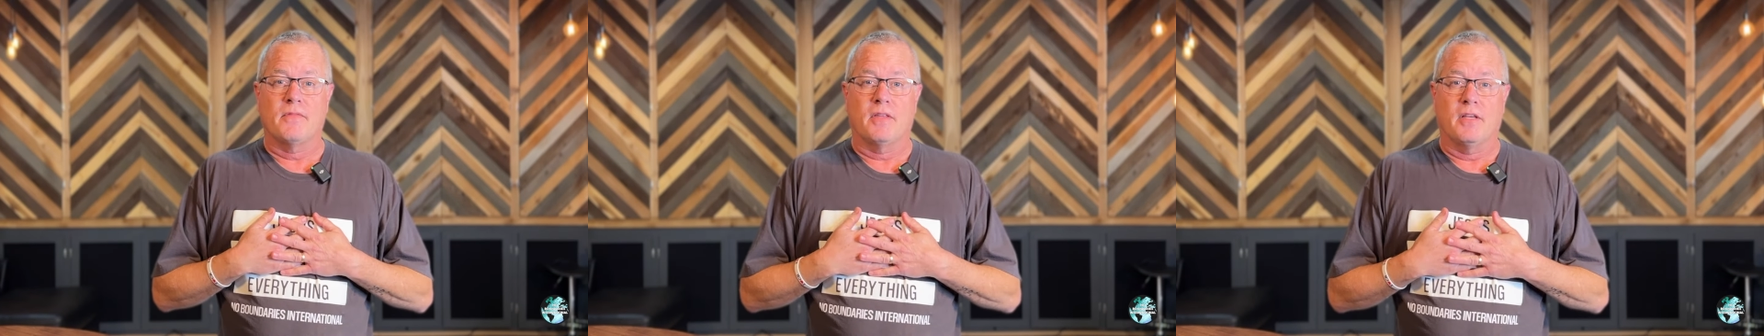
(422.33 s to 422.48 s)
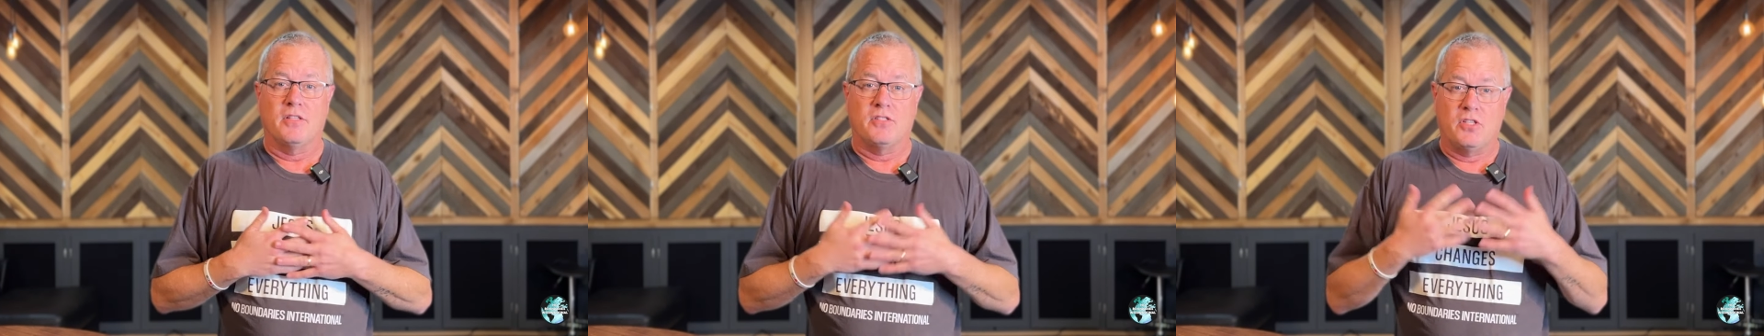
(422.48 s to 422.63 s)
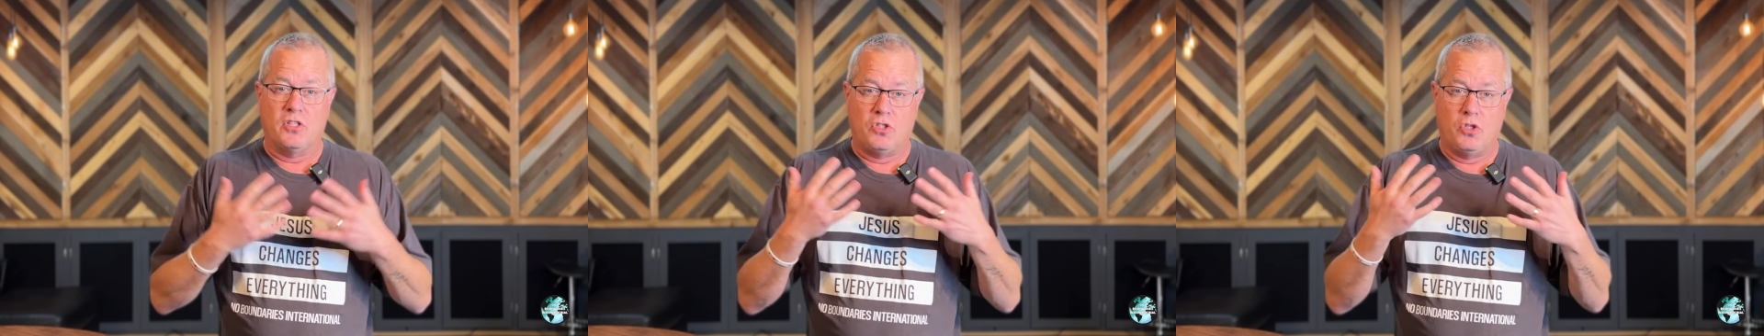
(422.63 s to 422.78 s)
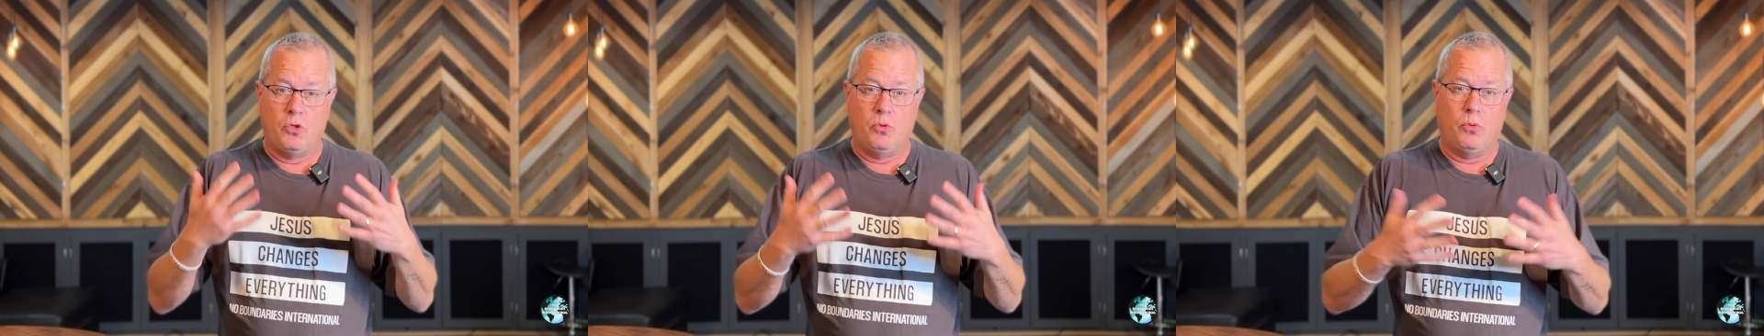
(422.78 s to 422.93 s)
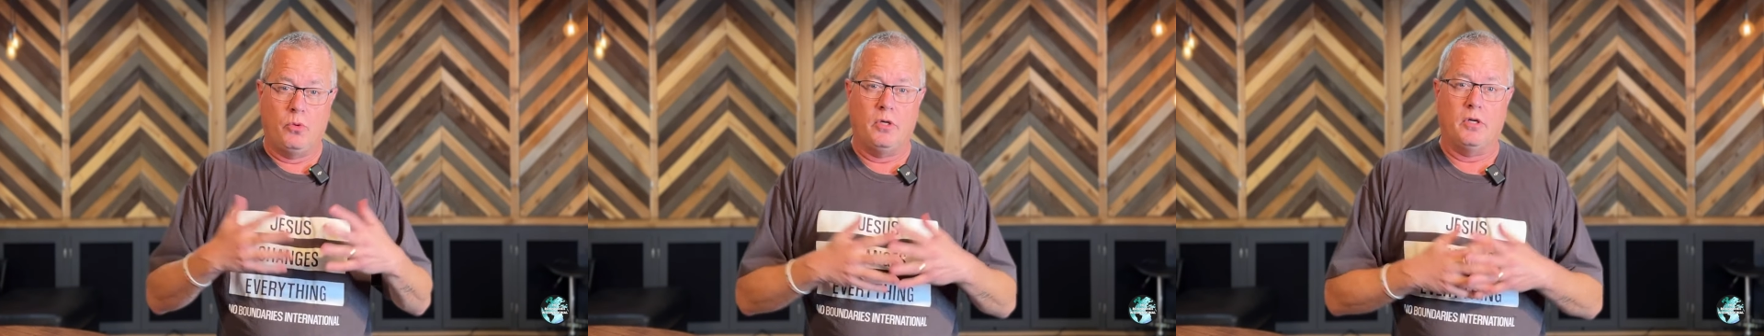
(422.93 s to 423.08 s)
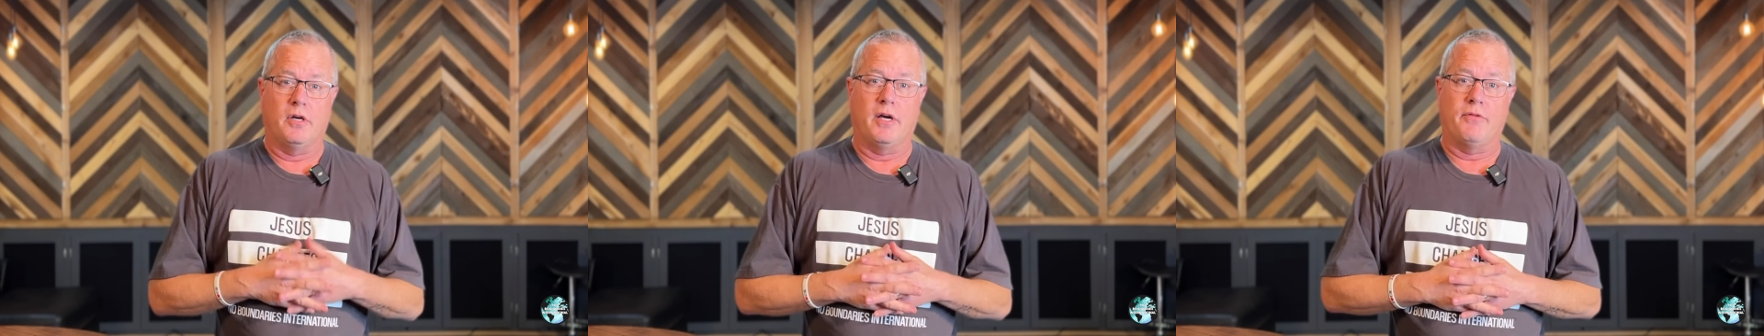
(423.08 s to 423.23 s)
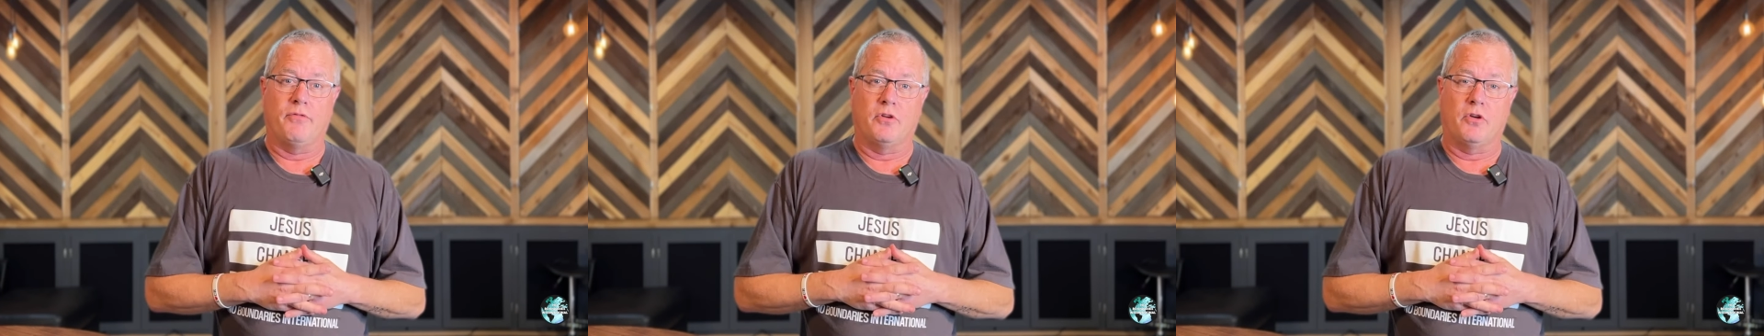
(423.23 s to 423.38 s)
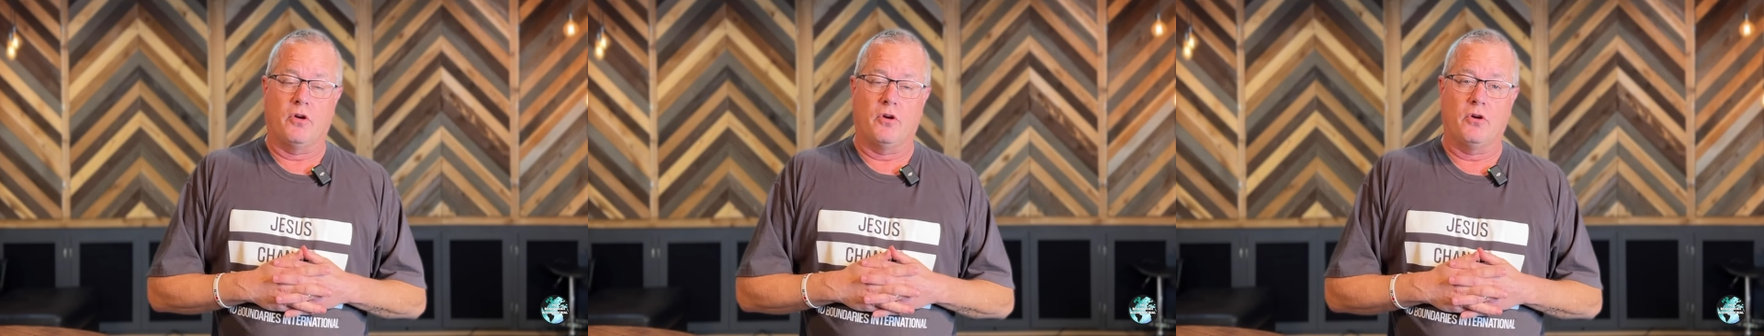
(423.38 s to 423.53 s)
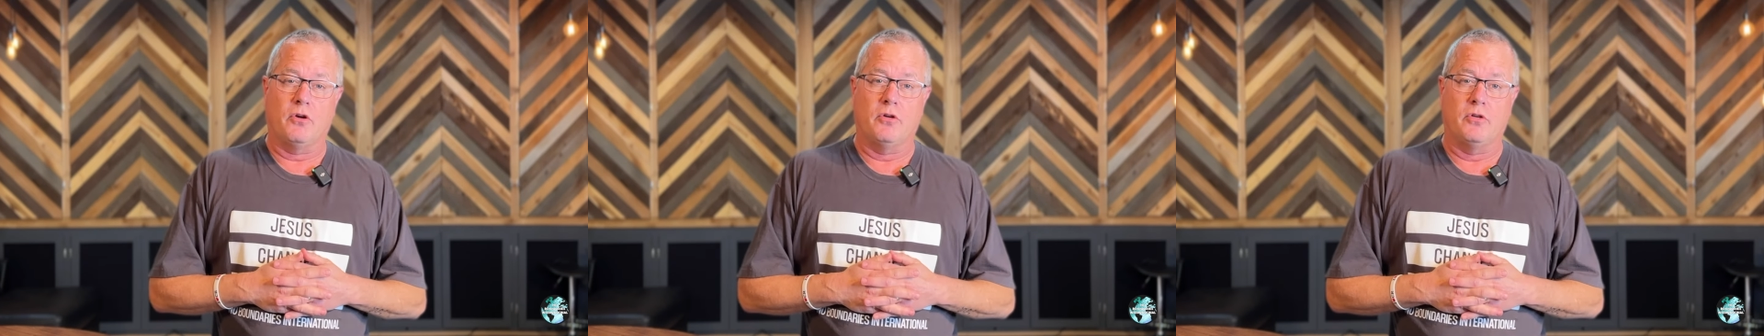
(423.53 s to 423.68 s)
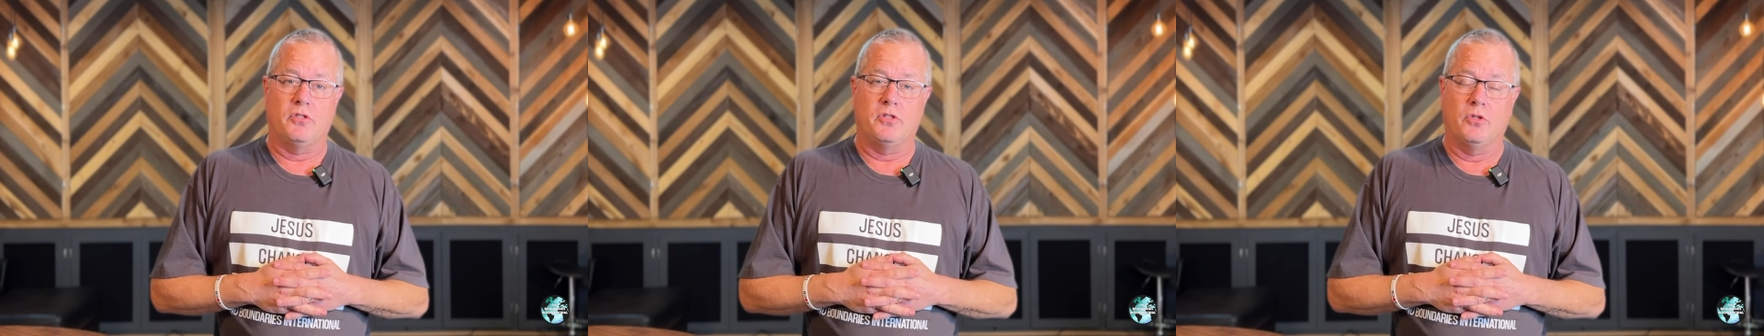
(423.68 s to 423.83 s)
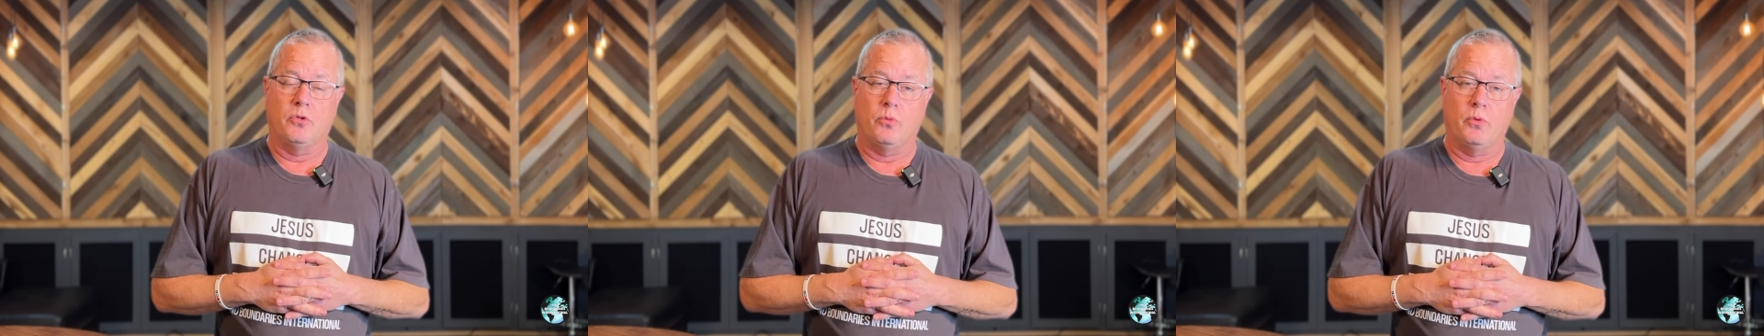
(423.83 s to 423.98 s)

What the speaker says: is that you will have the courage and